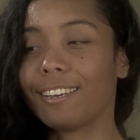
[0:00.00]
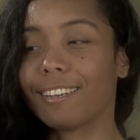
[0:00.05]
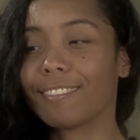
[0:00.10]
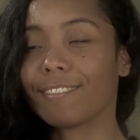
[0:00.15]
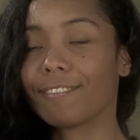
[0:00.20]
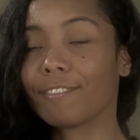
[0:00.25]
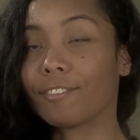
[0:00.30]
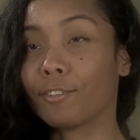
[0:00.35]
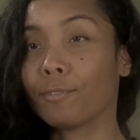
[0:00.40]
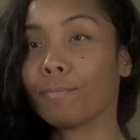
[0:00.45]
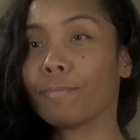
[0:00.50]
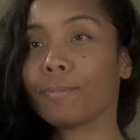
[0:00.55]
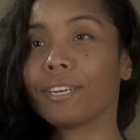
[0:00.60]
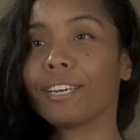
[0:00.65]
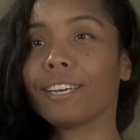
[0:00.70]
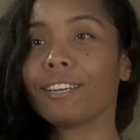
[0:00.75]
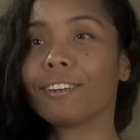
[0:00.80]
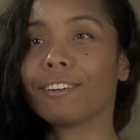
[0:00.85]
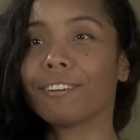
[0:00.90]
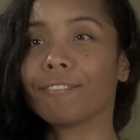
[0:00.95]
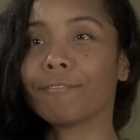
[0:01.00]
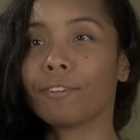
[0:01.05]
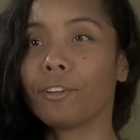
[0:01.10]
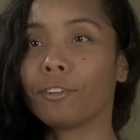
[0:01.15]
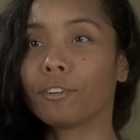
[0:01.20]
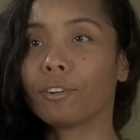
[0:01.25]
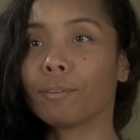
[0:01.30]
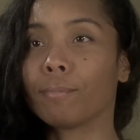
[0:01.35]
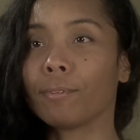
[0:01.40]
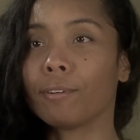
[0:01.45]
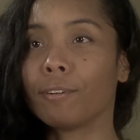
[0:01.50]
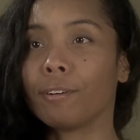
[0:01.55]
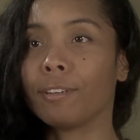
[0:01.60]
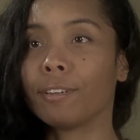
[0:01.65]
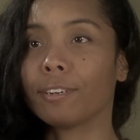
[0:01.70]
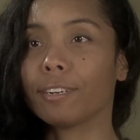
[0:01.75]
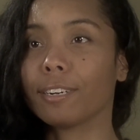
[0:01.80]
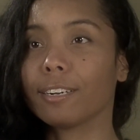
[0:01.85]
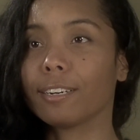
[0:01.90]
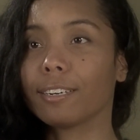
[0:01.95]
stupid or
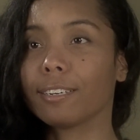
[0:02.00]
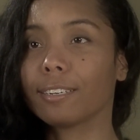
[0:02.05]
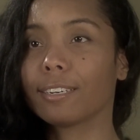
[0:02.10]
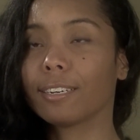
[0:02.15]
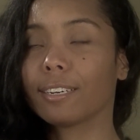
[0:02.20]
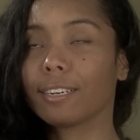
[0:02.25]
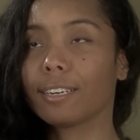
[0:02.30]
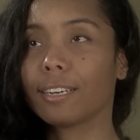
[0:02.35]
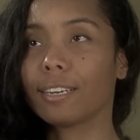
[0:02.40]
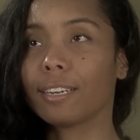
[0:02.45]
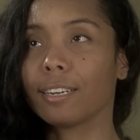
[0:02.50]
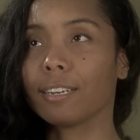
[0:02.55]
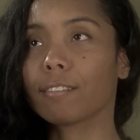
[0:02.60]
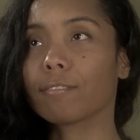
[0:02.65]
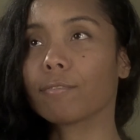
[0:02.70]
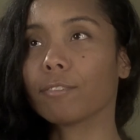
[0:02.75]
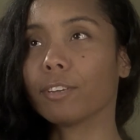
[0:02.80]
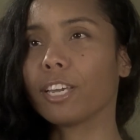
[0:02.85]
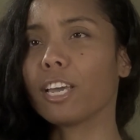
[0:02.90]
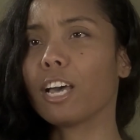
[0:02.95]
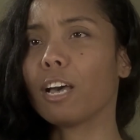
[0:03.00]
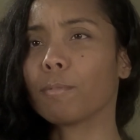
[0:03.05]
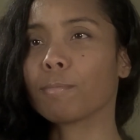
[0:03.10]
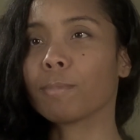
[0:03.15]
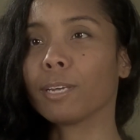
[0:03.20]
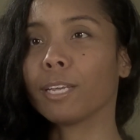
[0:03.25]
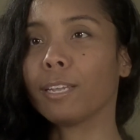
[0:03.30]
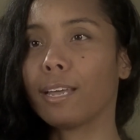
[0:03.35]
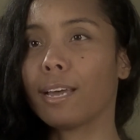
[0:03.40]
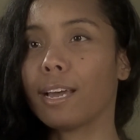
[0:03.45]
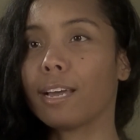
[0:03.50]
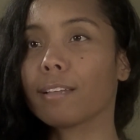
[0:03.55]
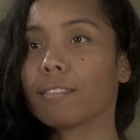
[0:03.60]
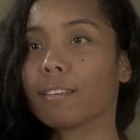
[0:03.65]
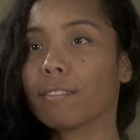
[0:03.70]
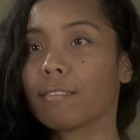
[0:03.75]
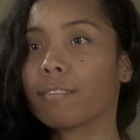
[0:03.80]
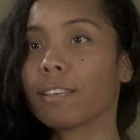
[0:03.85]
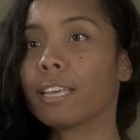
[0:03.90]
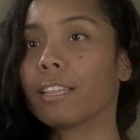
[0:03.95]
vulnerable, and it's really helped me a lot
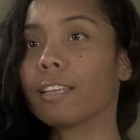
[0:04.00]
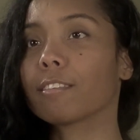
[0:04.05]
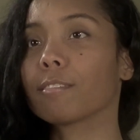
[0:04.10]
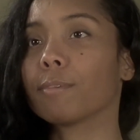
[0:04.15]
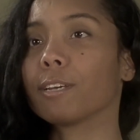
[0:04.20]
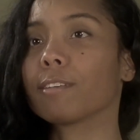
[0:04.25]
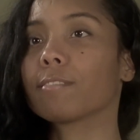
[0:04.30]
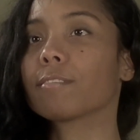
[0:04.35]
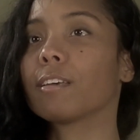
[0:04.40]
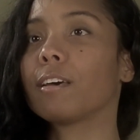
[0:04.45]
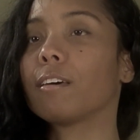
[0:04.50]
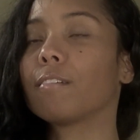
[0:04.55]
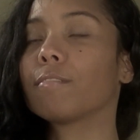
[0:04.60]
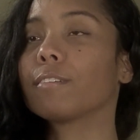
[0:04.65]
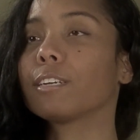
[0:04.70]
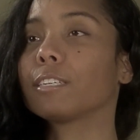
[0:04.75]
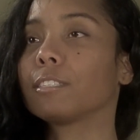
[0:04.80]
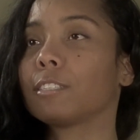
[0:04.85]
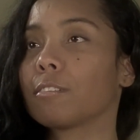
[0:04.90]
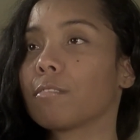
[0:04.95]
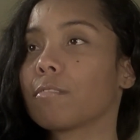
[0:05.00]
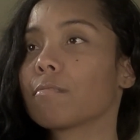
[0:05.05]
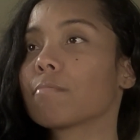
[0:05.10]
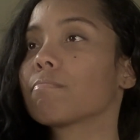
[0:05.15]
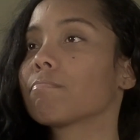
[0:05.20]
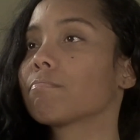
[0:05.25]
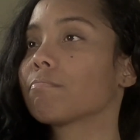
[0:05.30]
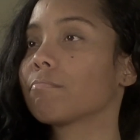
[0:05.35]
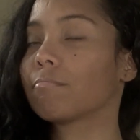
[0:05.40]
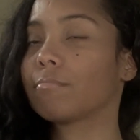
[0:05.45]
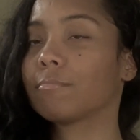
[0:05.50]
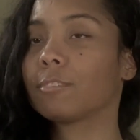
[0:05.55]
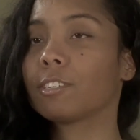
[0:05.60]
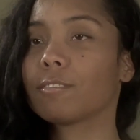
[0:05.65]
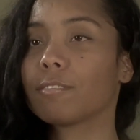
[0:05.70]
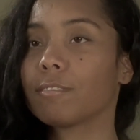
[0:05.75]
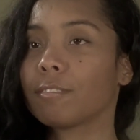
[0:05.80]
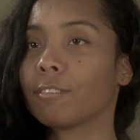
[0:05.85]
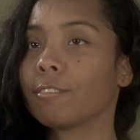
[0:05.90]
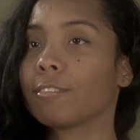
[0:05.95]
to say that to myself, just
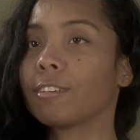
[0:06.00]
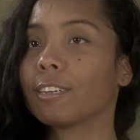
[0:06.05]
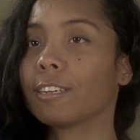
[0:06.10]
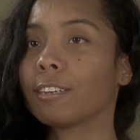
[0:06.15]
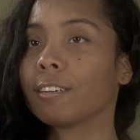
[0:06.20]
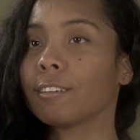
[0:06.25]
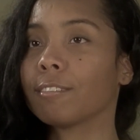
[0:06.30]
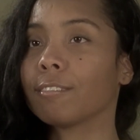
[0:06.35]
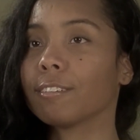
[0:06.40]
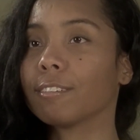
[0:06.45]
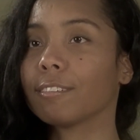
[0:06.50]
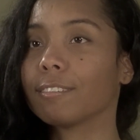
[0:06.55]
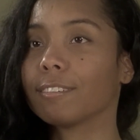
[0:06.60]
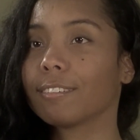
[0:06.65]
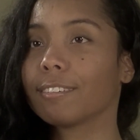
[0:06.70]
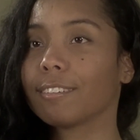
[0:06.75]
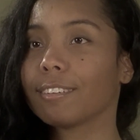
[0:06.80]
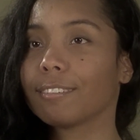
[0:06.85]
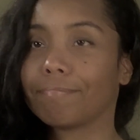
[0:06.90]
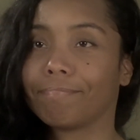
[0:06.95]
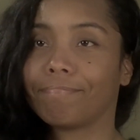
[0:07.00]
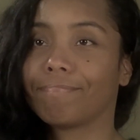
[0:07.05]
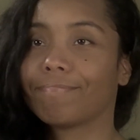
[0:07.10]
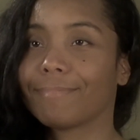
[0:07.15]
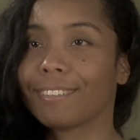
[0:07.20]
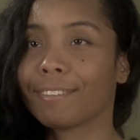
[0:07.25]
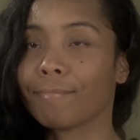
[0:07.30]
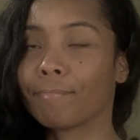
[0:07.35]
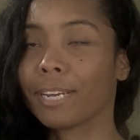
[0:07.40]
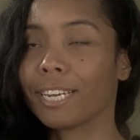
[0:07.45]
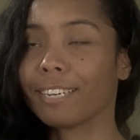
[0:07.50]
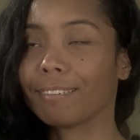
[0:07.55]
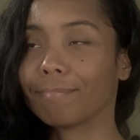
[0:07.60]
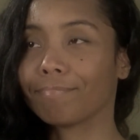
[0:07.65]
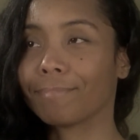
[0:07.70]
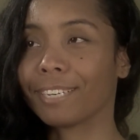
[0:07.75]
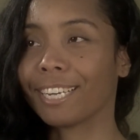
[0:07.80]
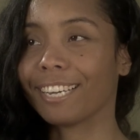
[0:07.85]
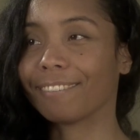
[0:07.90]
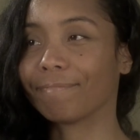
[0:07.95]
do it, and it might
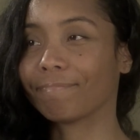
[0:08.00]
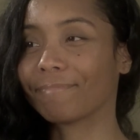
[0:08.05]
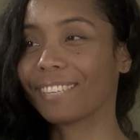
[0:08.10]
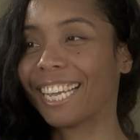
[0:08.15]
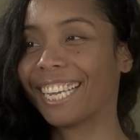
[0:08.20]
be